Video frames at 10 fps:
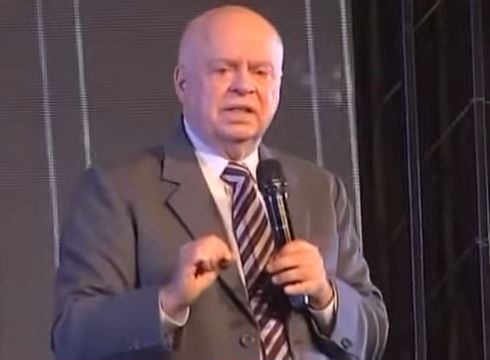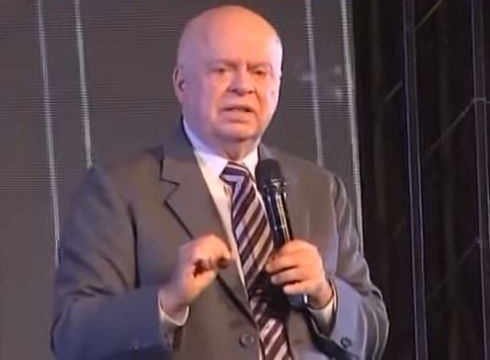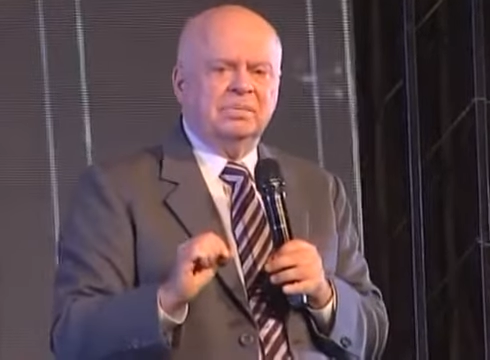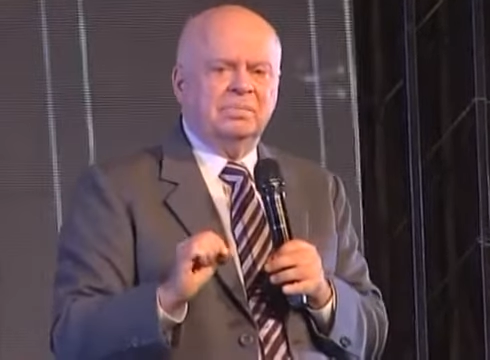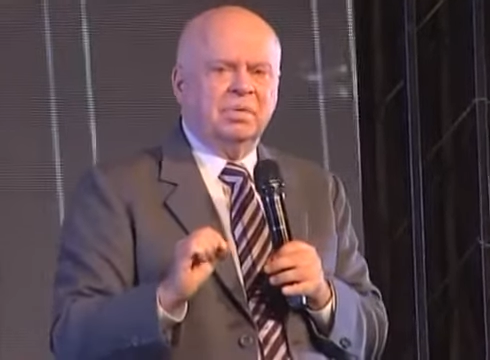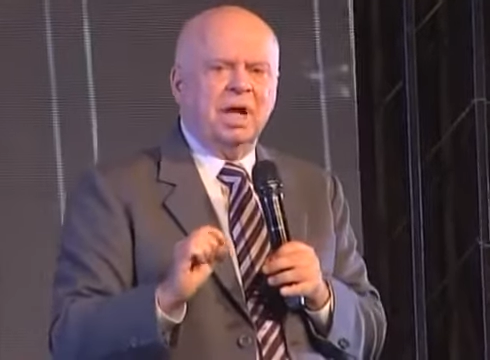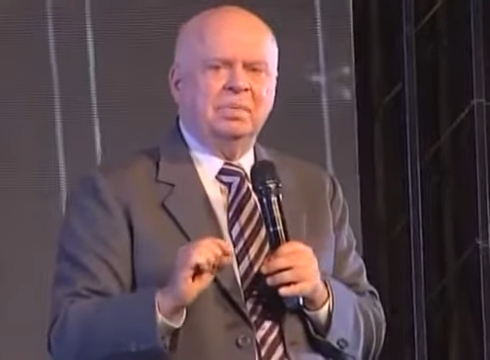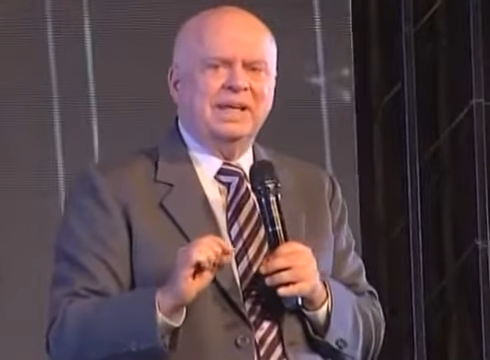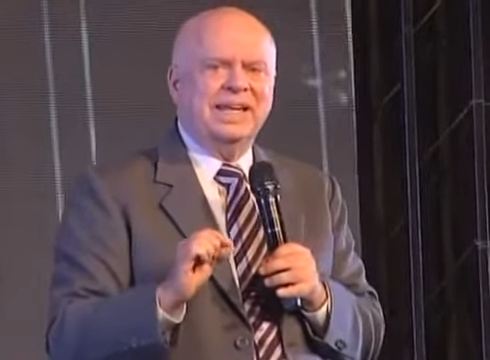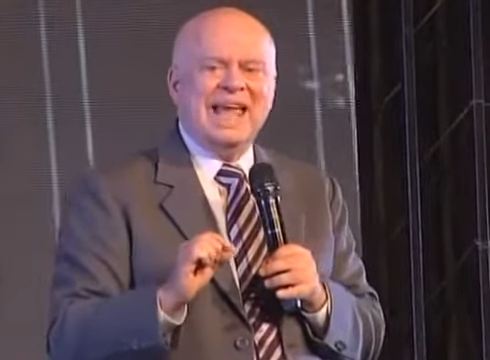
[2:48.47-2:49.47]
that
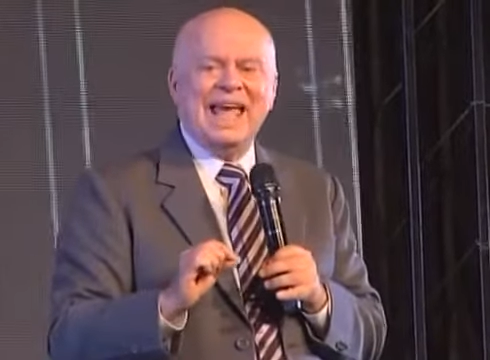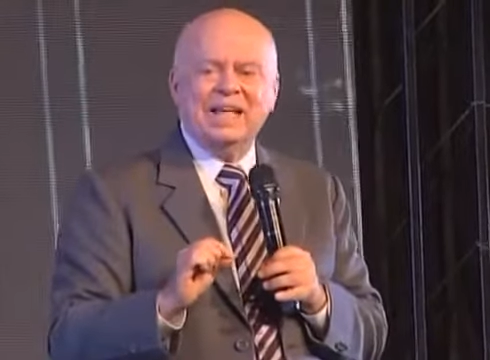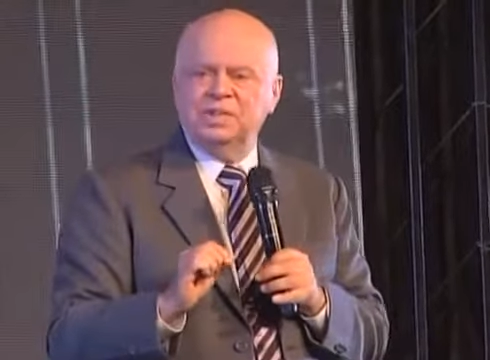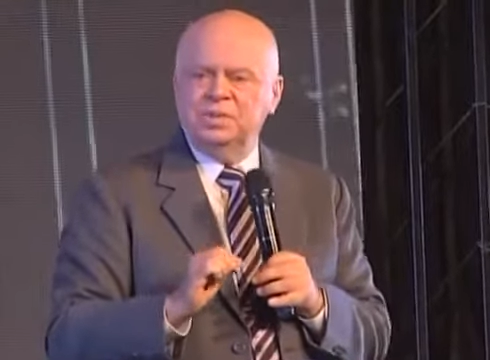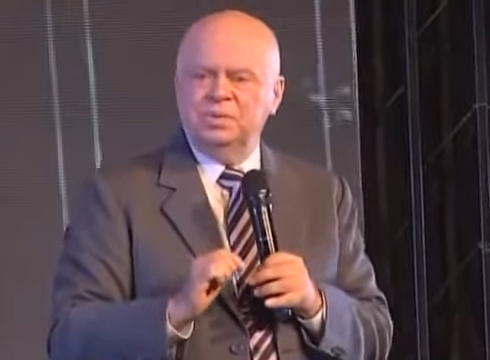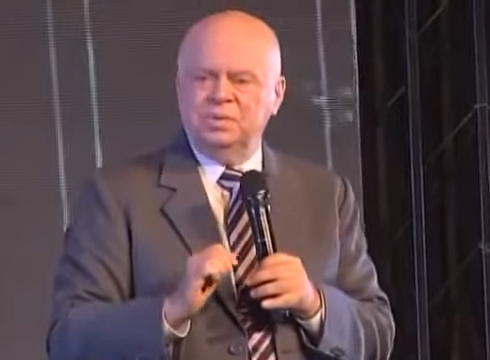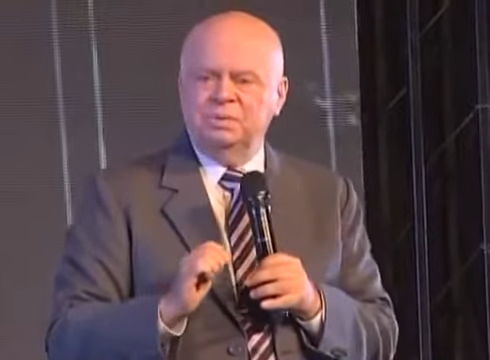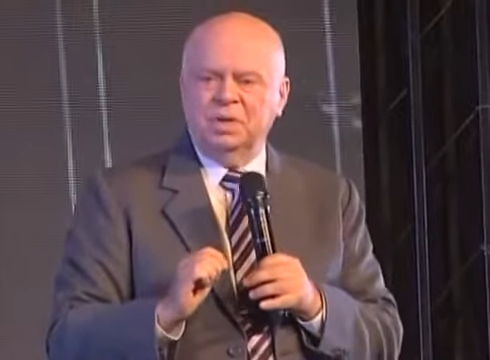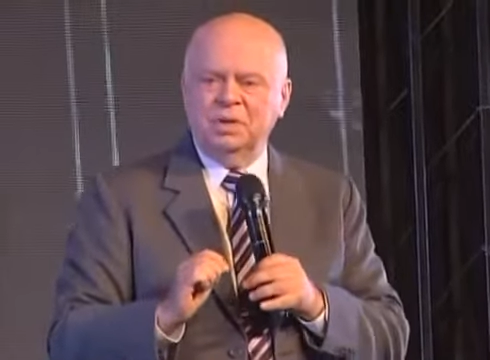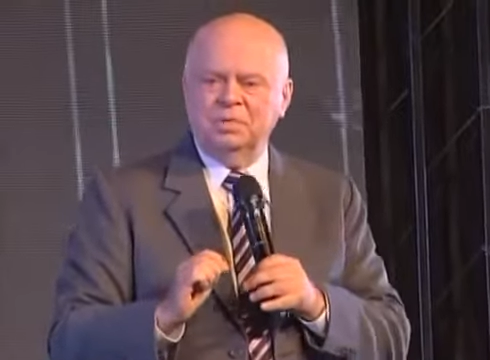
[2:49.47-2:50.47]
probably nags you the
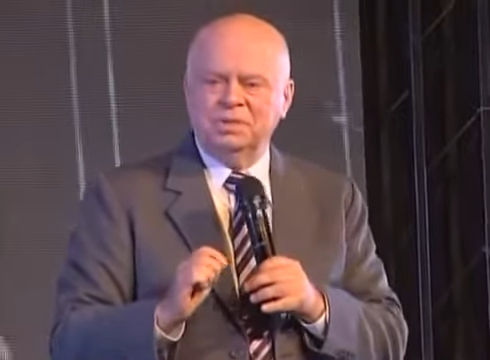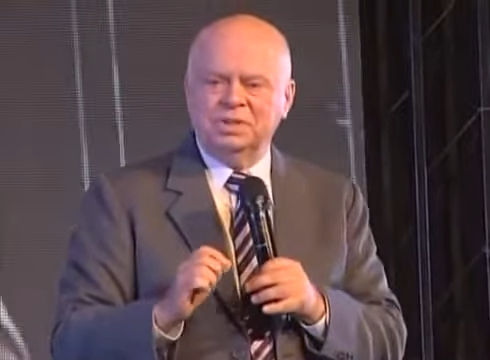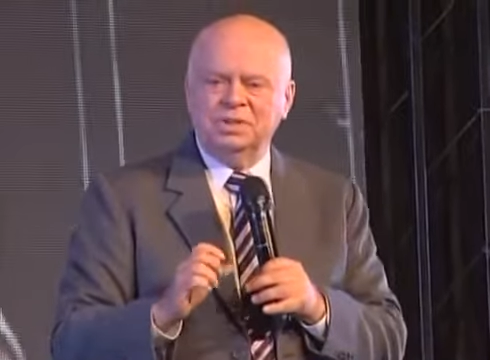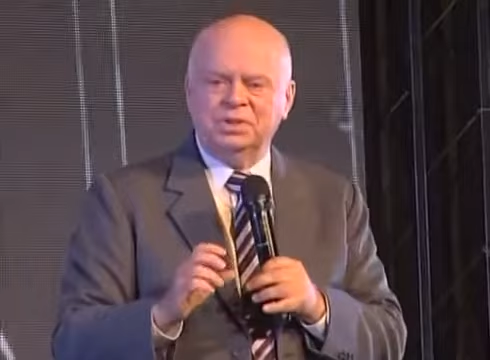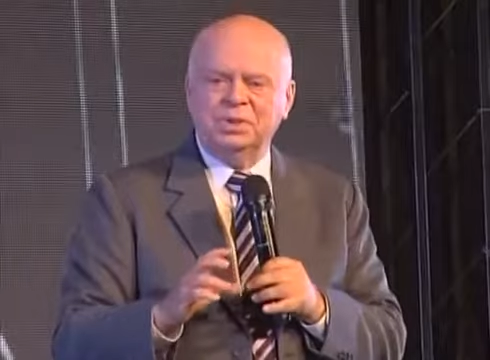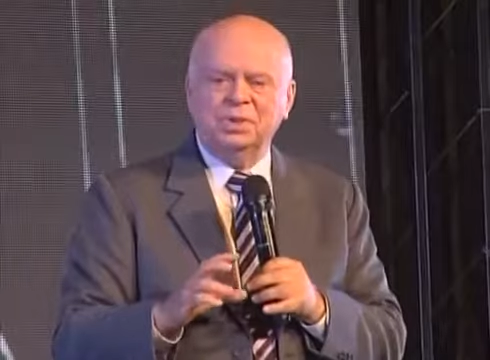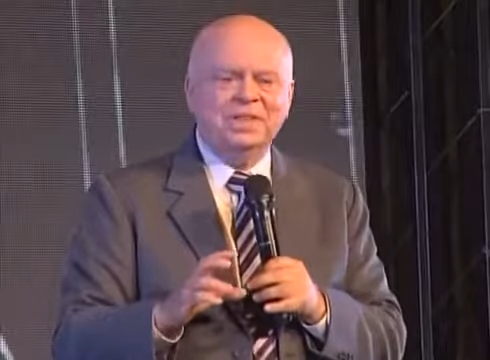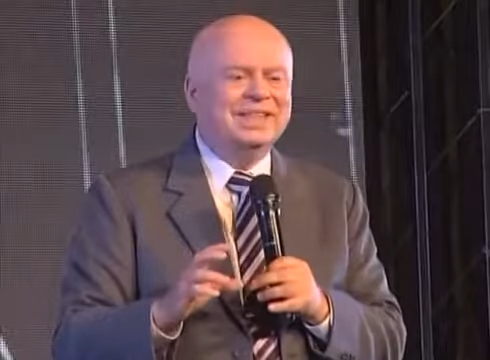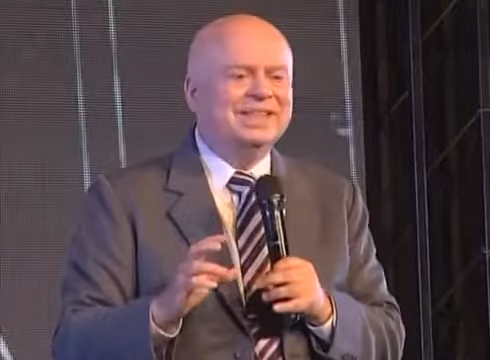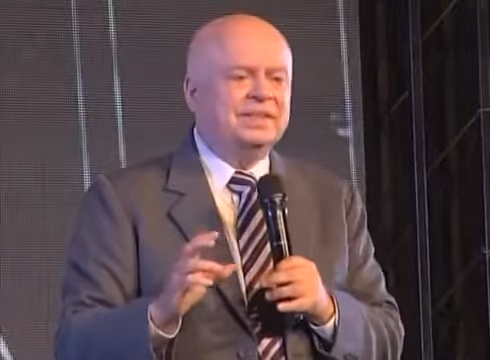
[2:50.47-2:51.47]
most and show
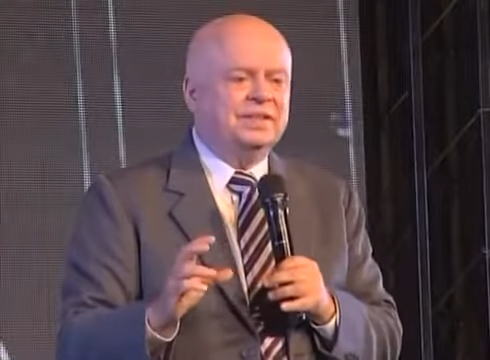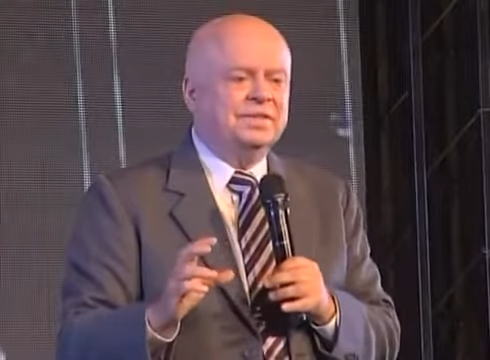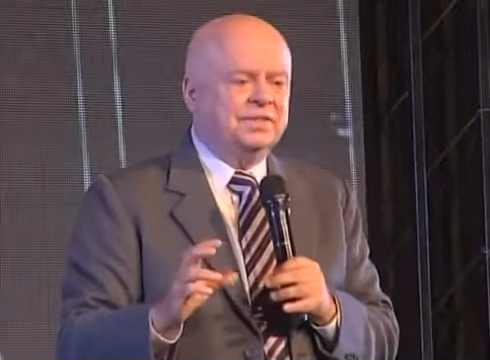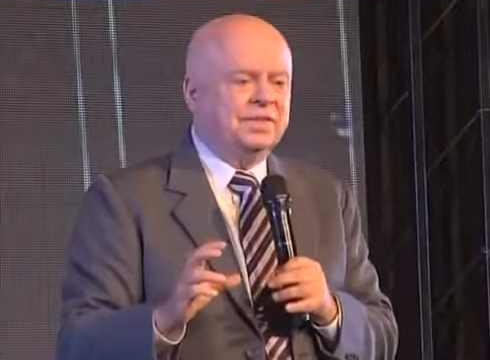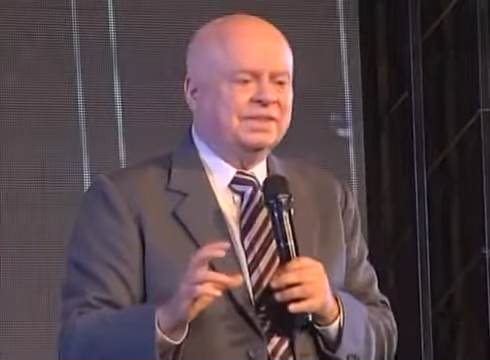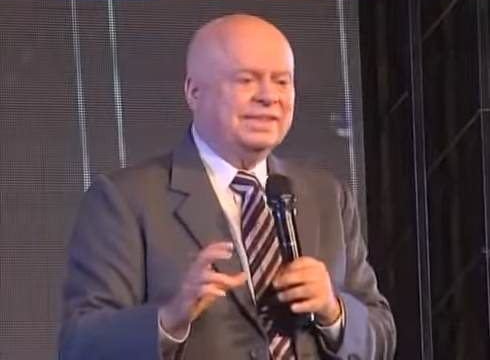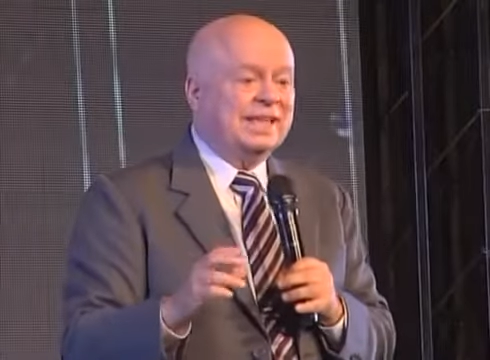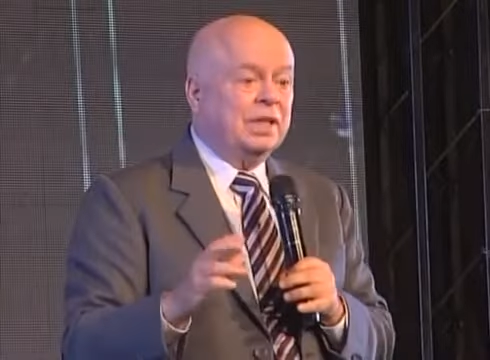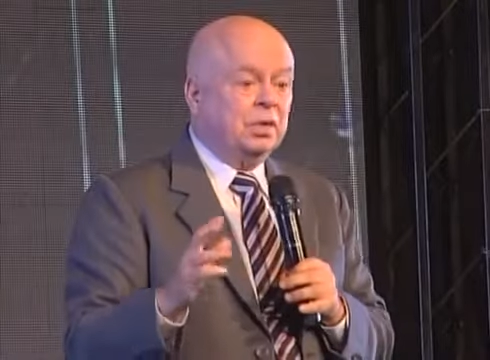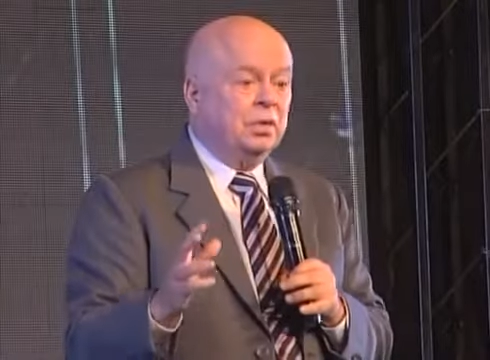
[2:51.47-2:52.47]
you the difference saying